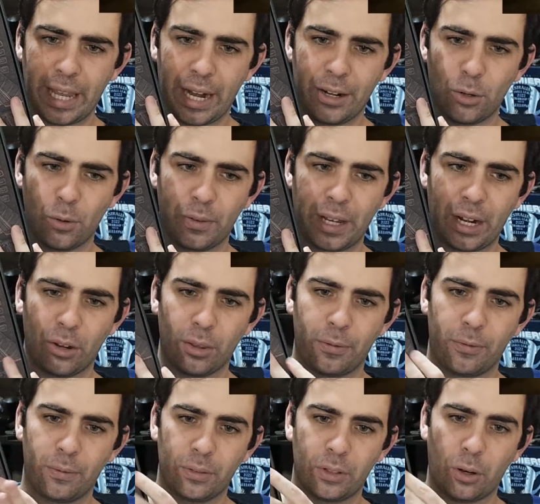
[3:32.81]
Ganondorf again on
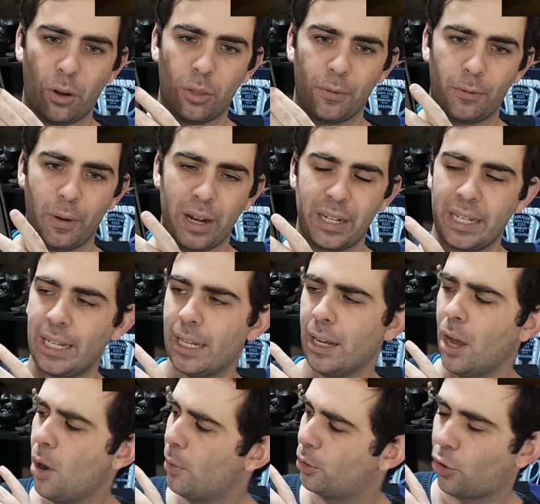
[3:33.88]
the front here.
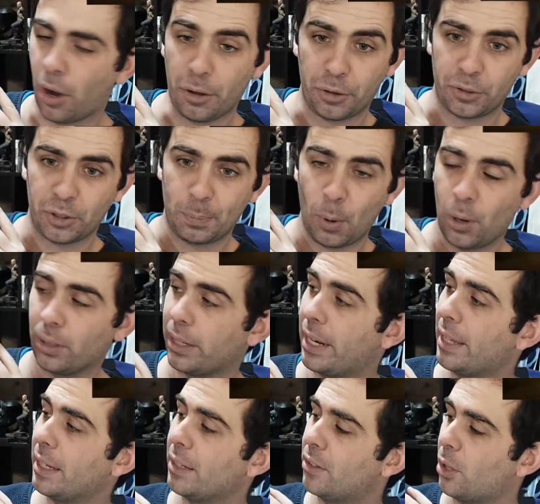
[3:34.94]
We're trying not to spoil
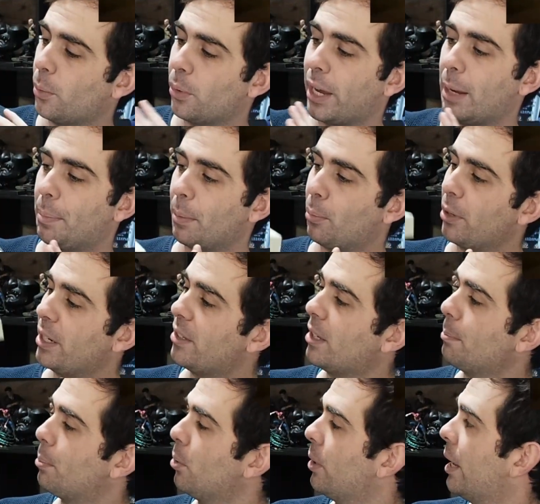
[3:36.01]
anything, so we'll keep it pretty
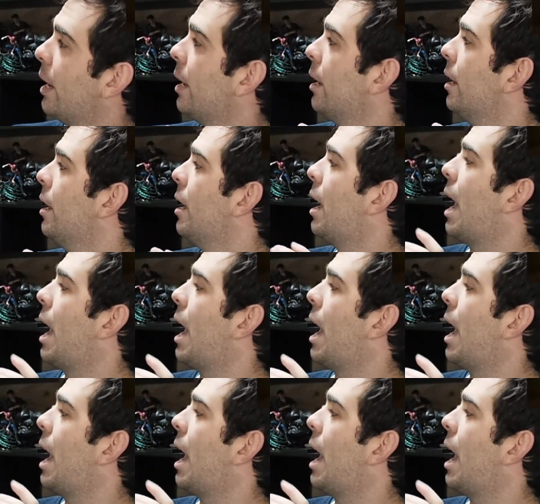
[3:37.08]
simple there.